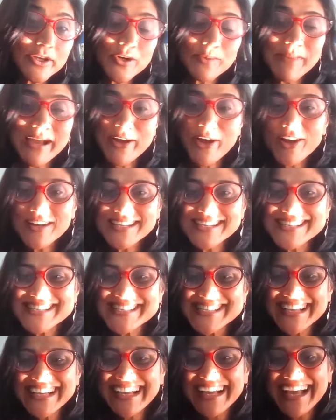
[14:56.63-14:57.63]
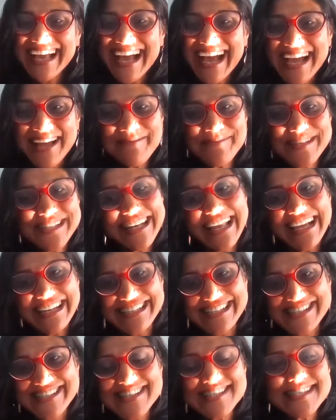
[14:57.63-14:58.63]
my colleagues, I am
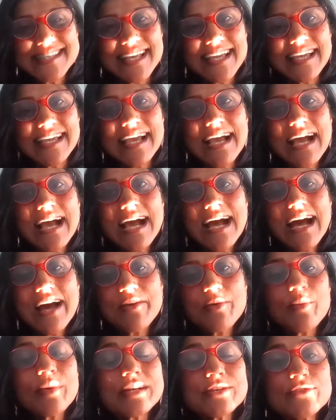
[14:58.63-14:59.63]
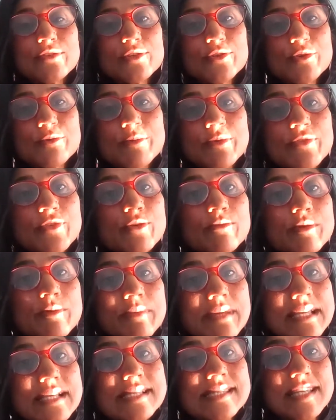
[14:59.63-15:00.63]
delighted to say, are a wonderful group of human
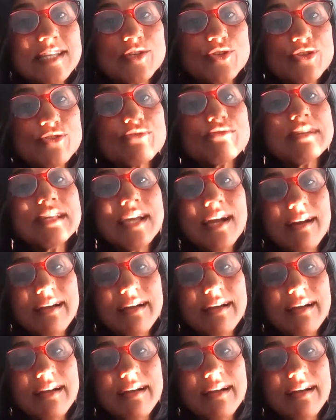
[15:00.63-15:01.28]
beings that truly